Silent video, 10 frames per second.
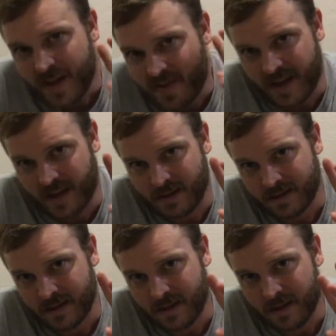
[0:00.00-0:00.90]
things
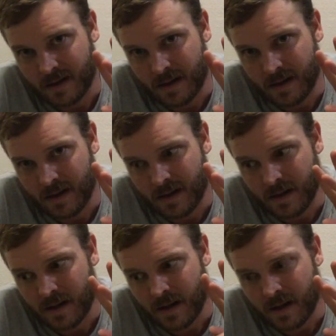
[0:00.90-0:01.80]

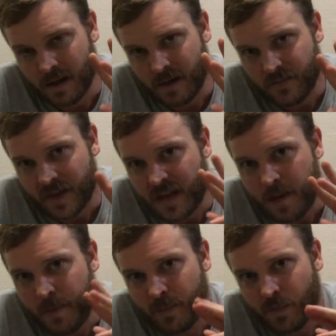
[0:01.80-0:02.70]
that
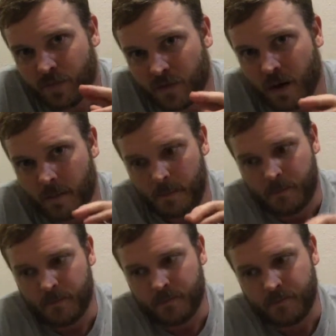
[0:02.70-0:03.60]
keep people from
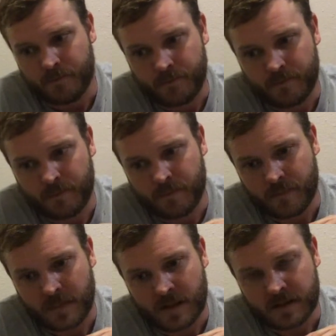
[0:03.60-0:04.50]

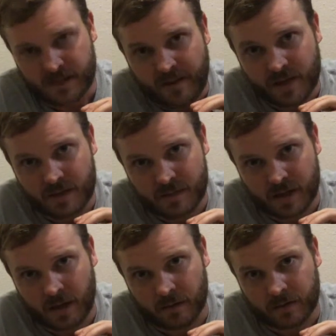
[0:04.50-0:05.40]
saving
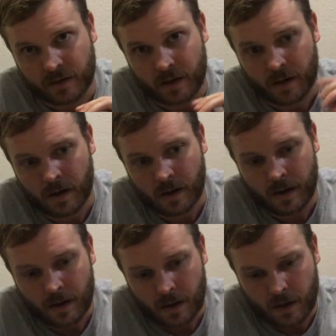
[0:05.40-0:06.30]
themselves.
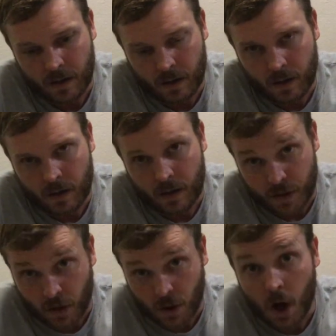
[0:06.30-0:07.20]

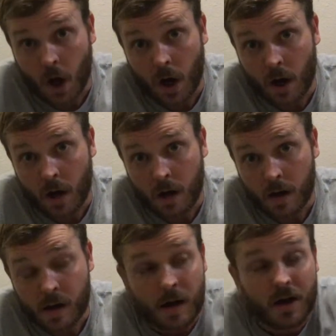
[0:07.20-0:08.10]
The law.
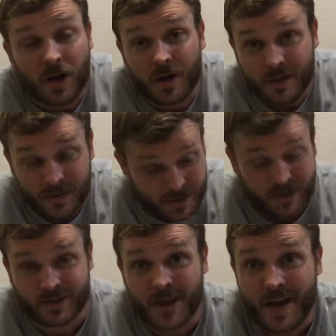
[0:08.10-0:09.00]

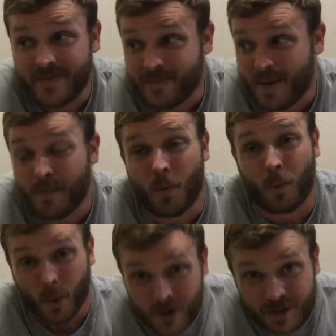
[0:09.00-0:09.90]
Seriously, people
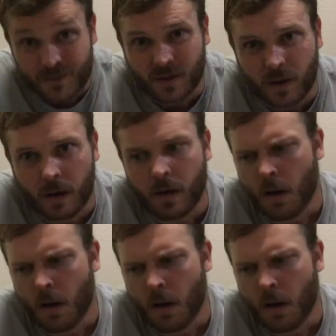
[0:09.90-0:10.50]
worship the law.